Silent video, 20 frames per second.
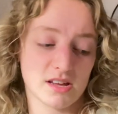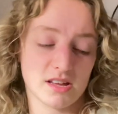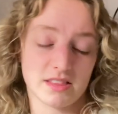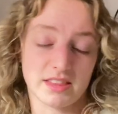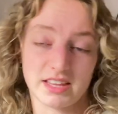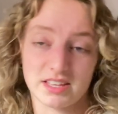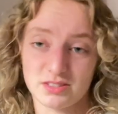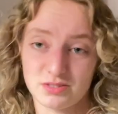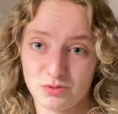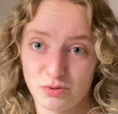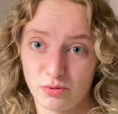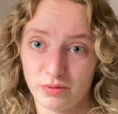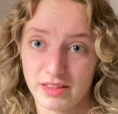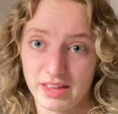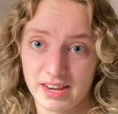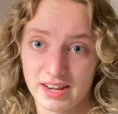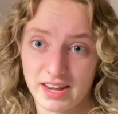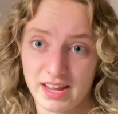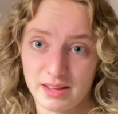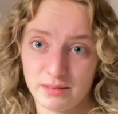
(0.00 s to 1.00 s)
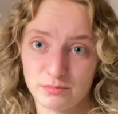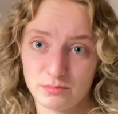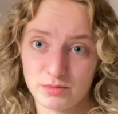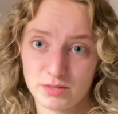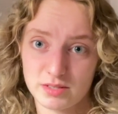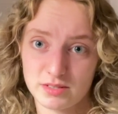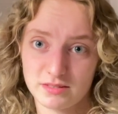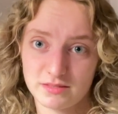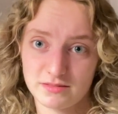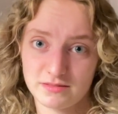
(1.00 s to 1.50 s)
That's not their
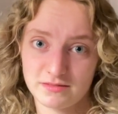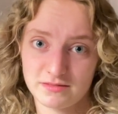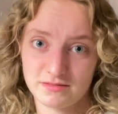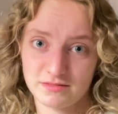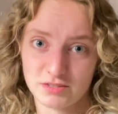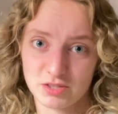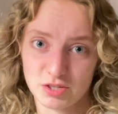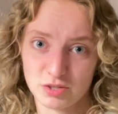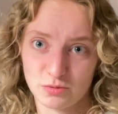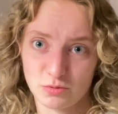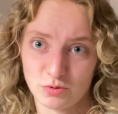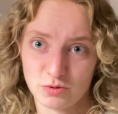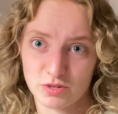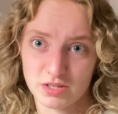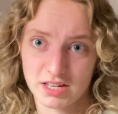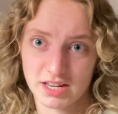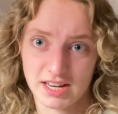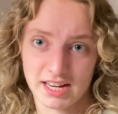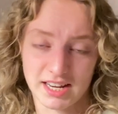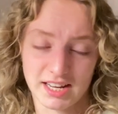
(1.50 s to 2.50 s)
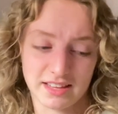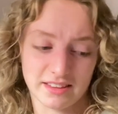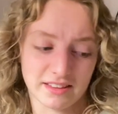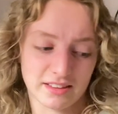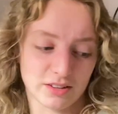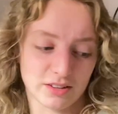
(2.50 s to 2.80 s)
names. Just want to clear that